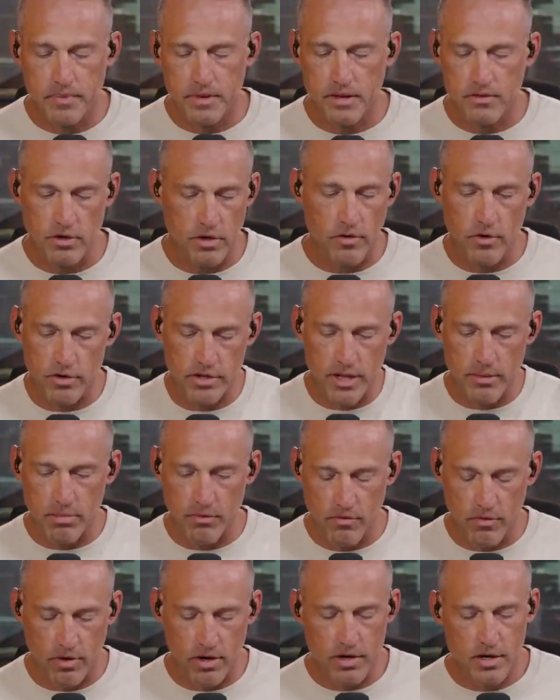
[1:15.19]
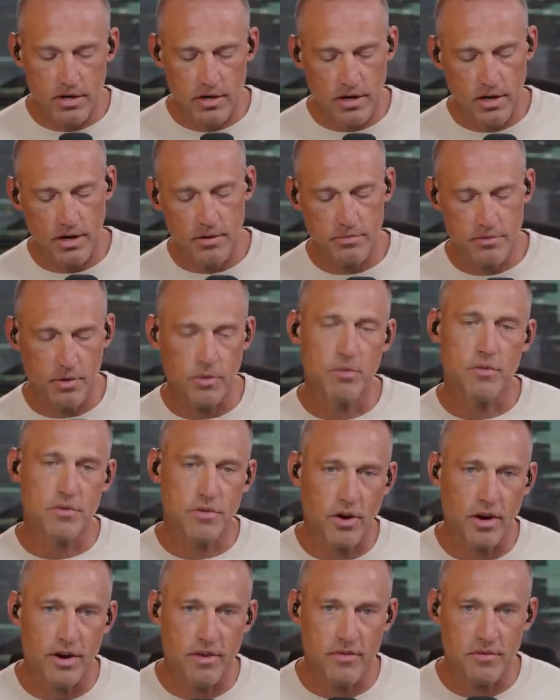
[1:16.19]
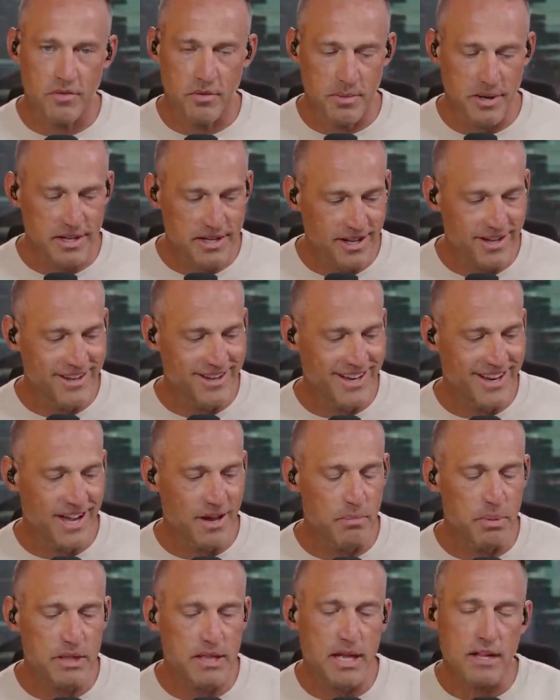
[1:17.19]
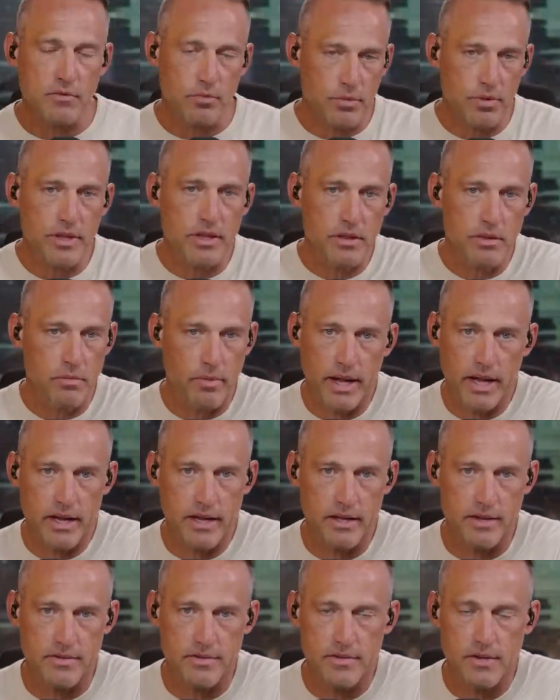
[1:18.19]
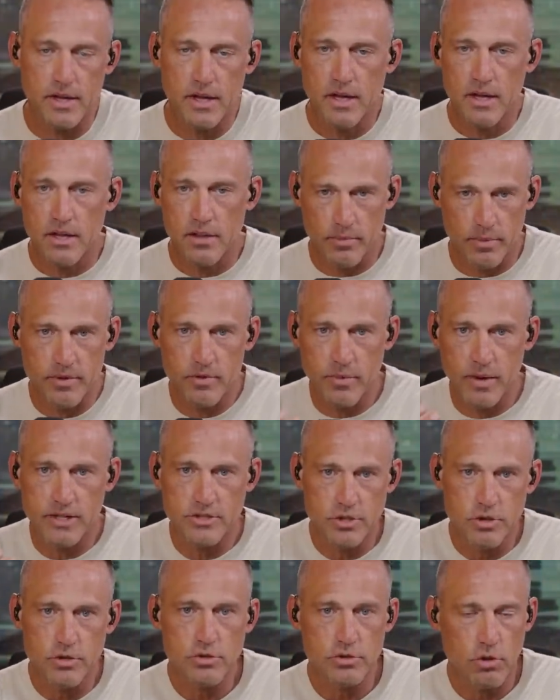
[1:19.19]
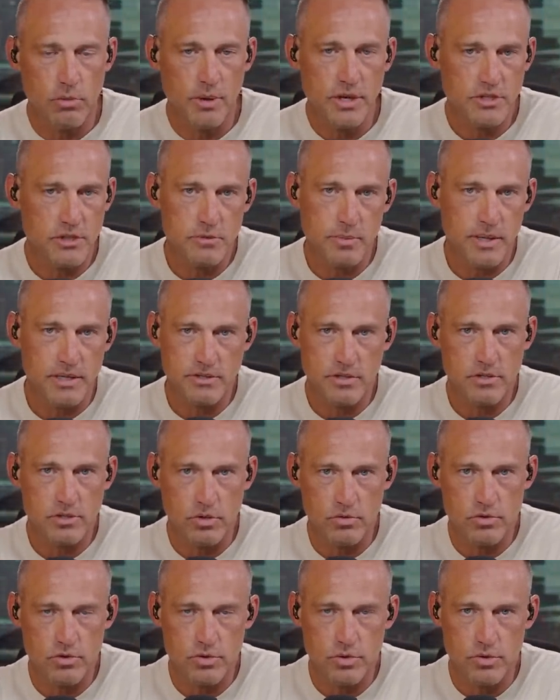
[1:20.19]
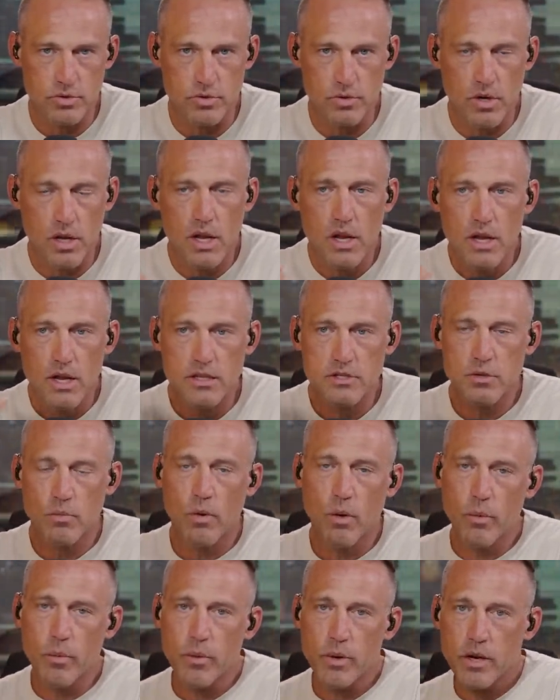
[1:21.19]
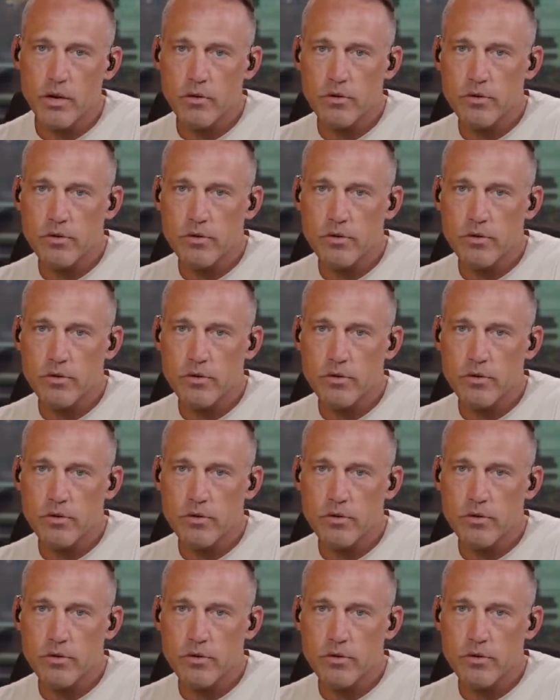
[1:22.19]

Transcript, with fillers: So you heard that before. Um, so sorry for me to tell you again, but that's really the way it is. The reason why it's used so much is because it's so true. And so what we want to do